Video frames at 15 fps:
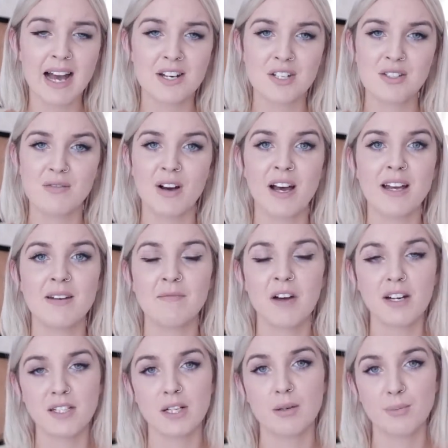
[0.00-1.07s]
I just find
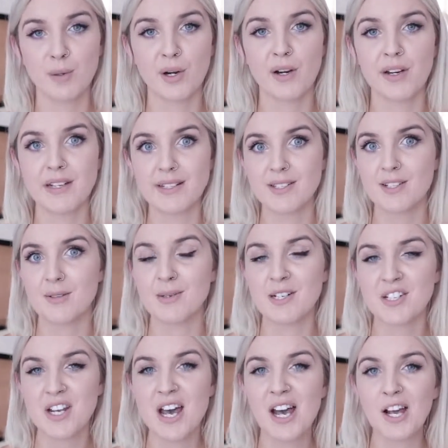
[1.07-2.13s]
Final Cut Pro is so
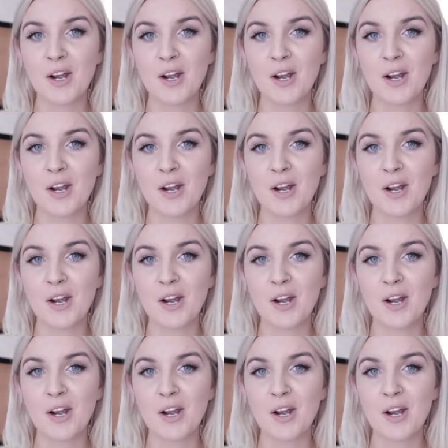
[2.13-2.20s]
much